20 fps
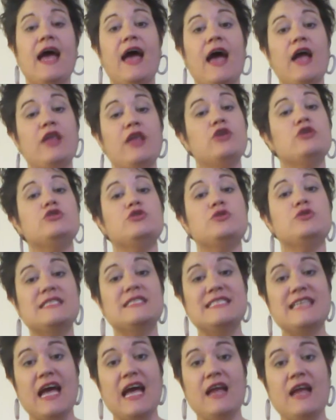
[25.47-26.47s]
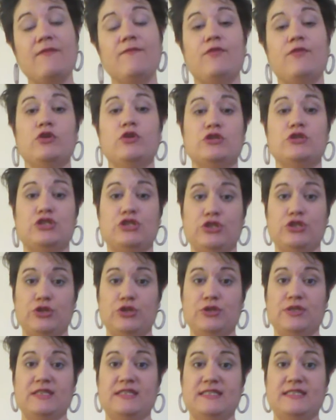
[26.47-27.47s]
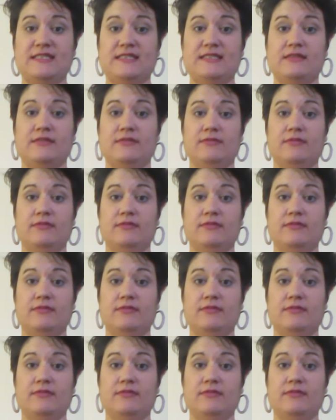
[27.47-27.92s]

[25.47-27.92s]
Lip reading: and you do the same for your students.